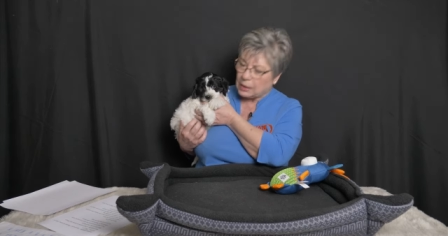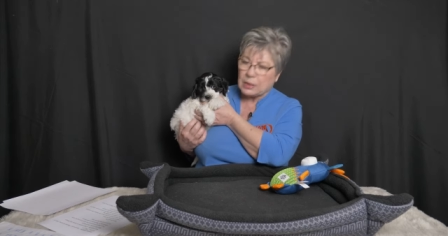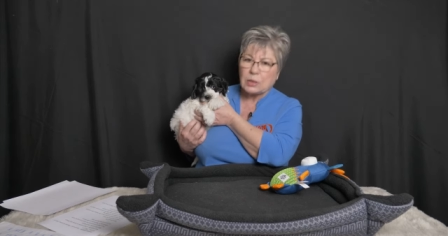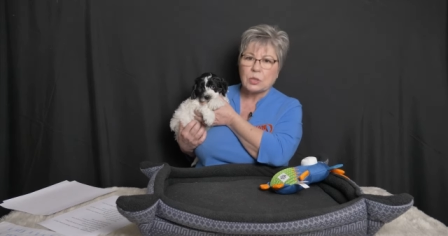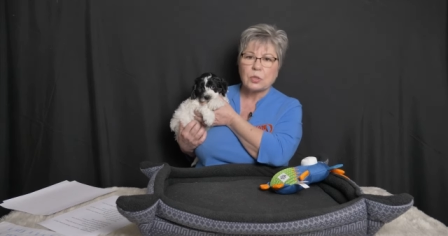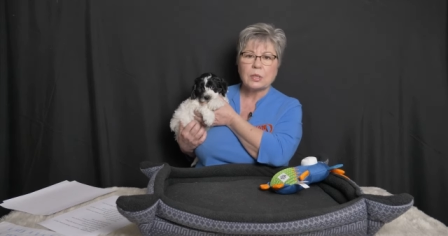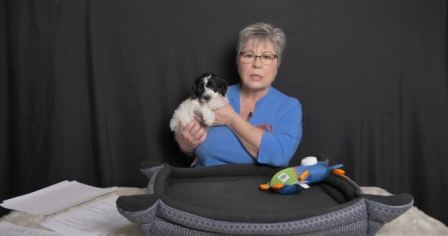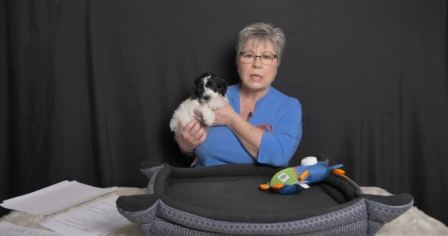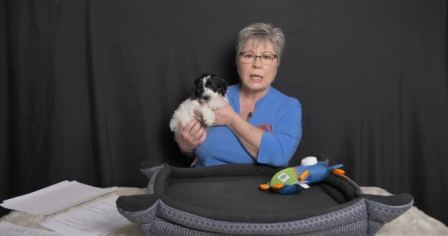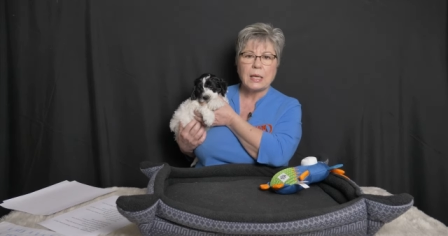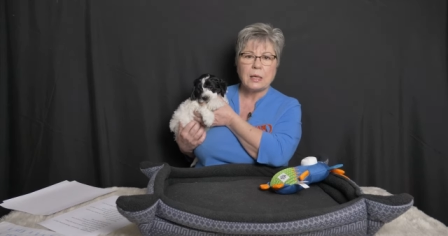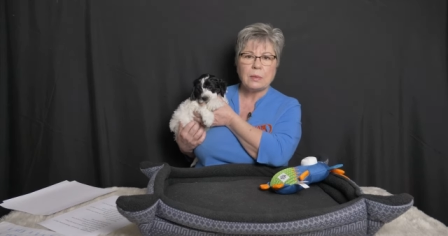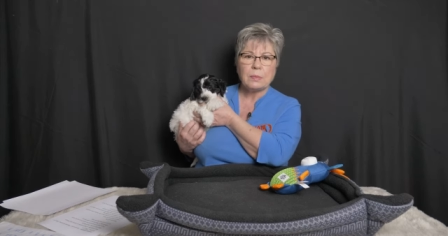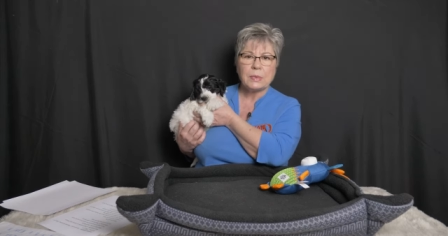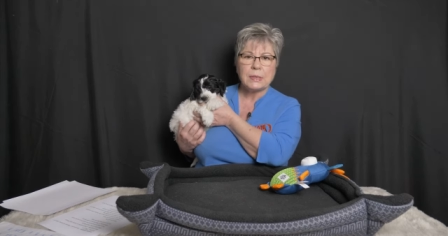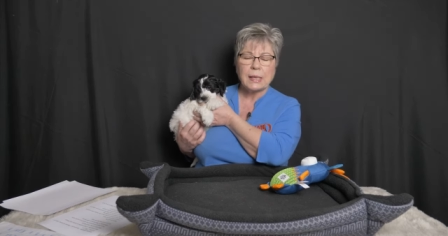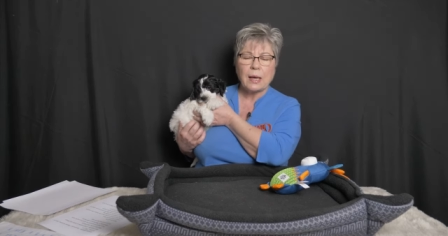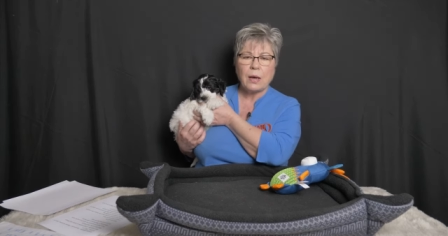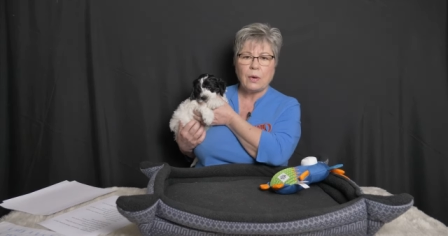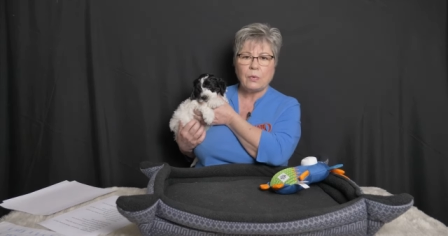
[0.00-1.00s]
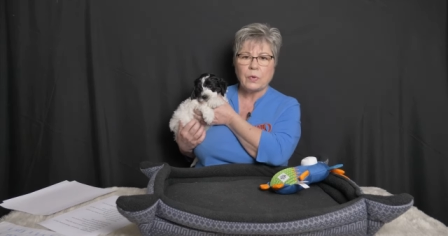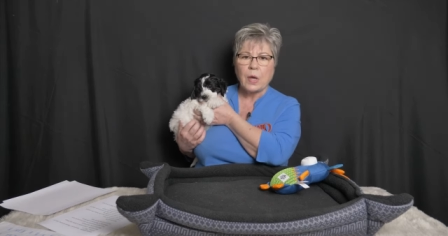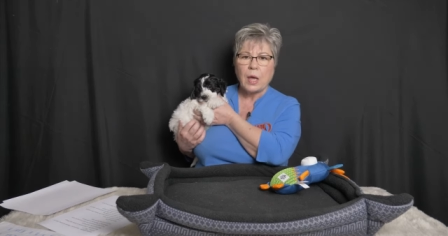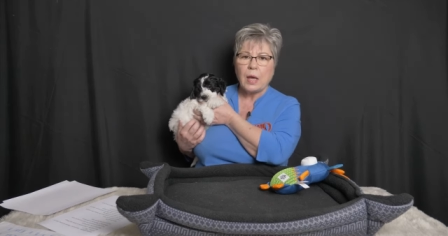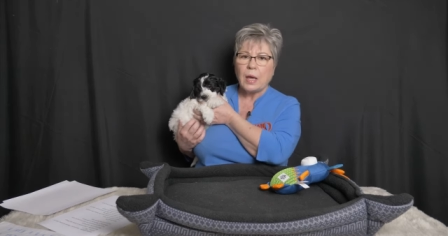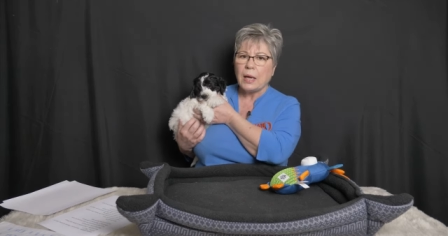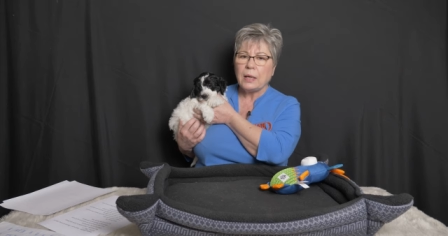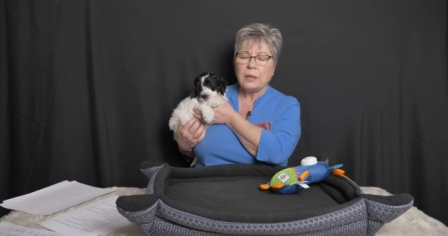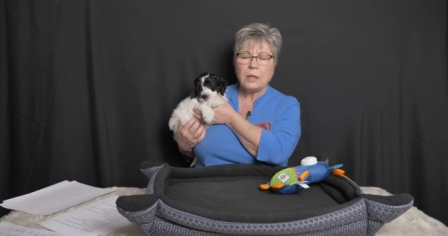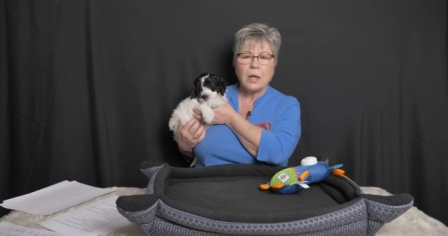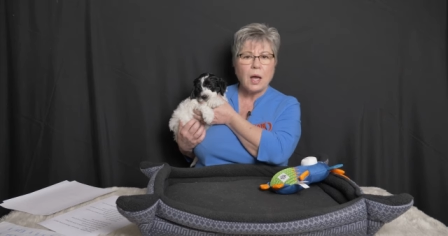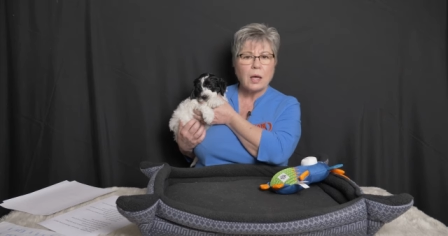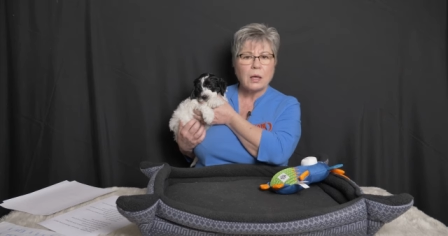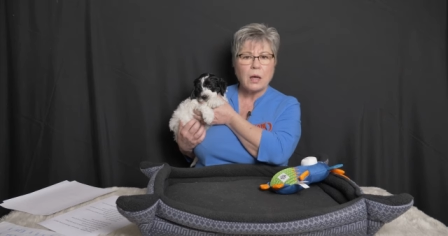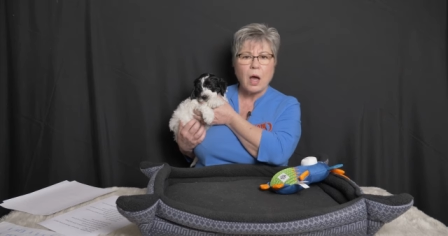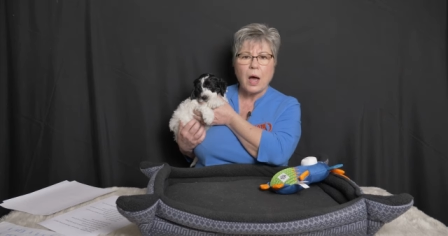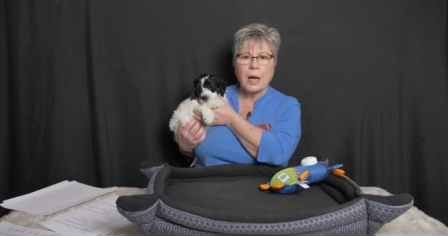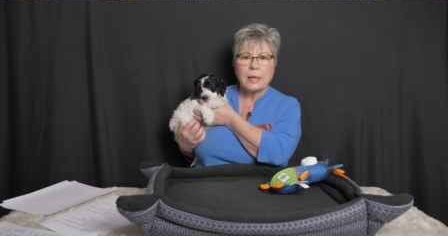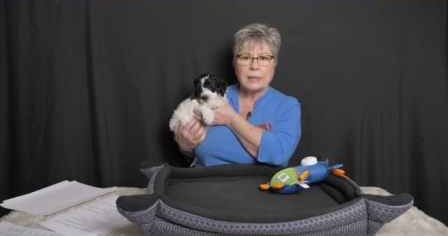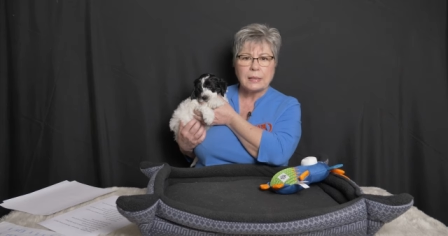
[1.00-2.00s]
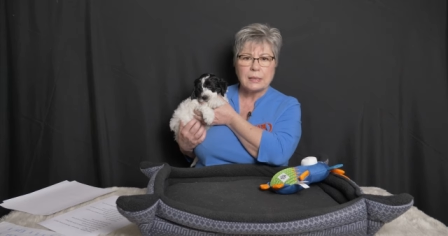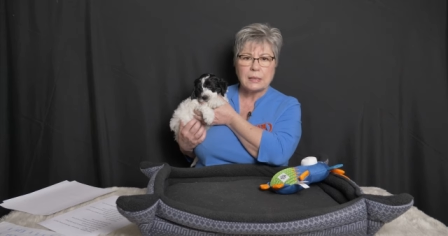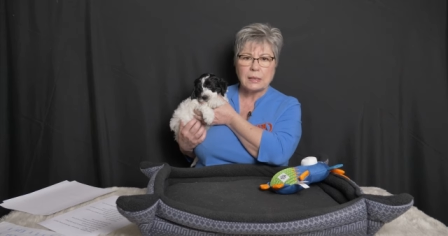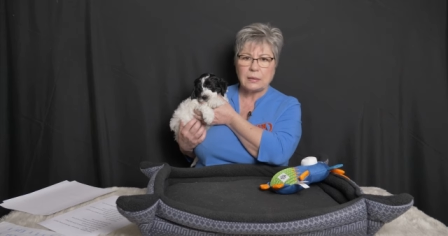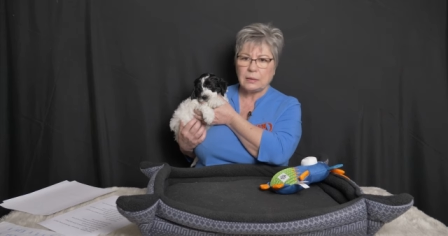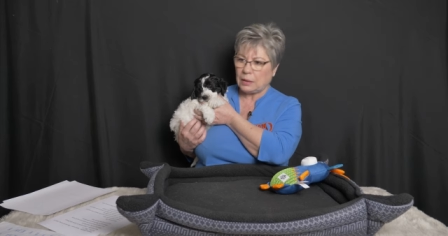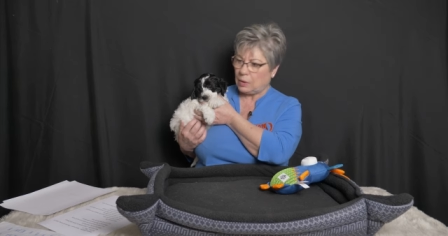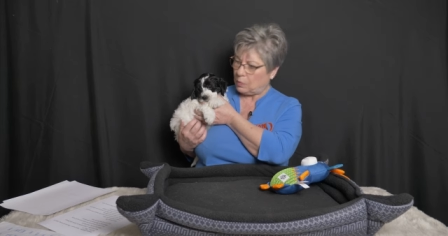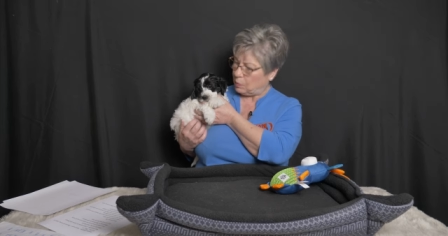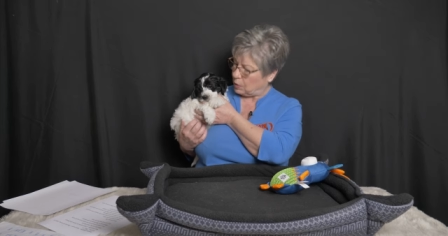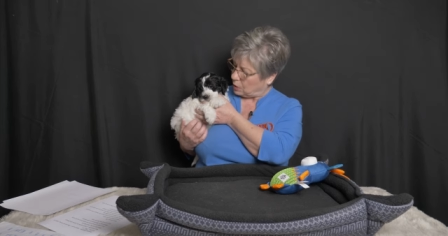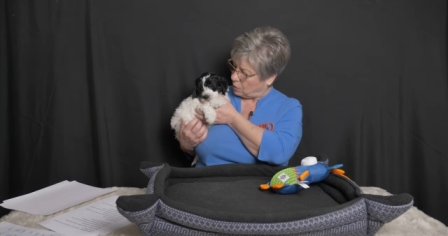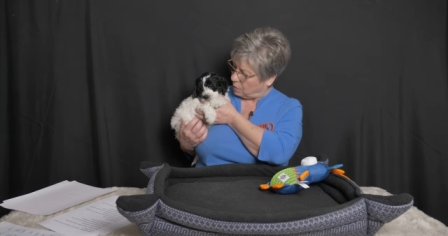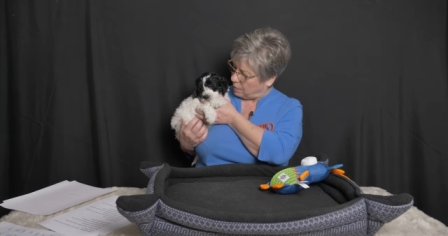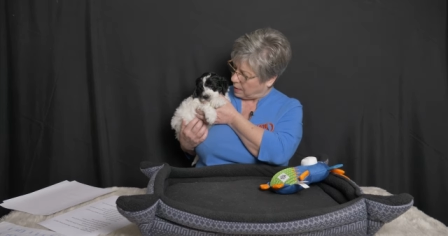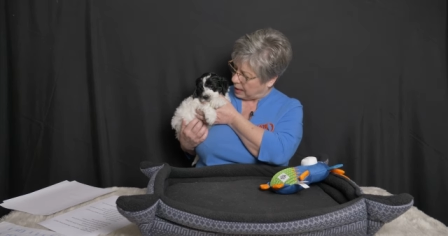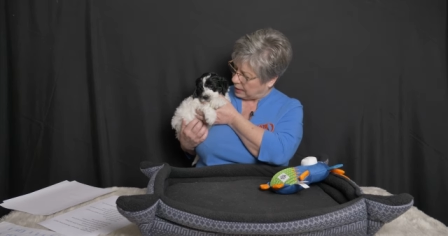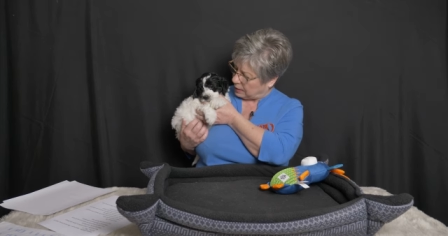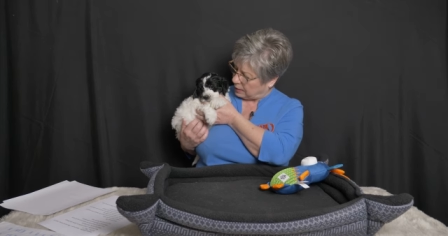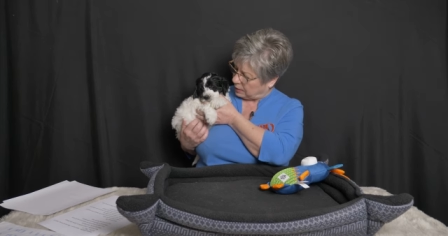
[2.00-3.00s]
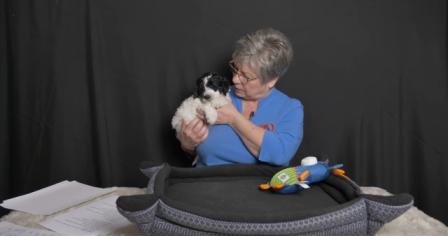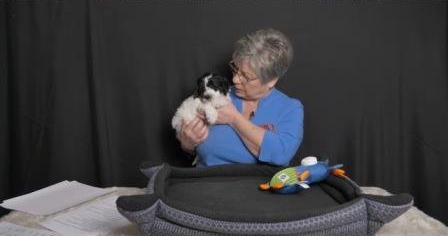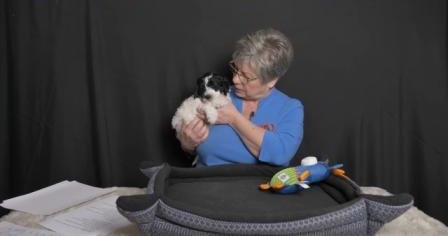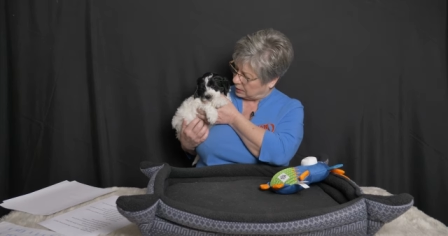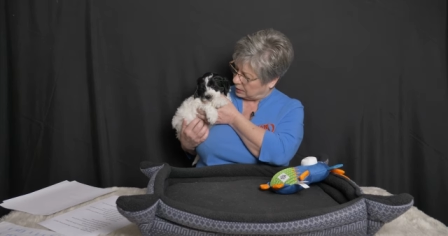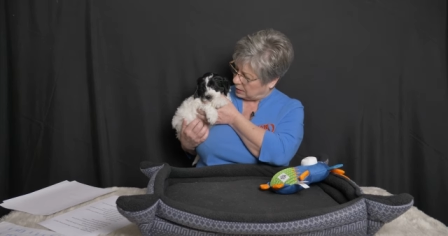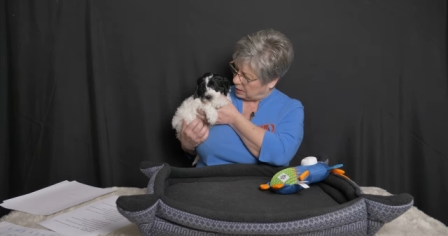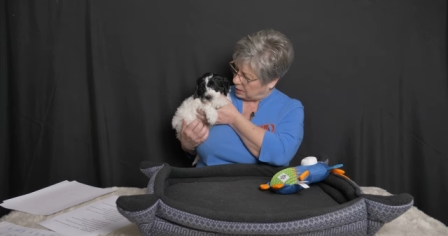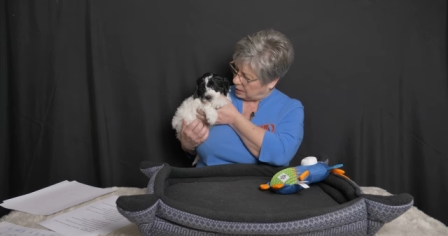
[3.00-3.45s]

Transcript: entertain himself and not constantly require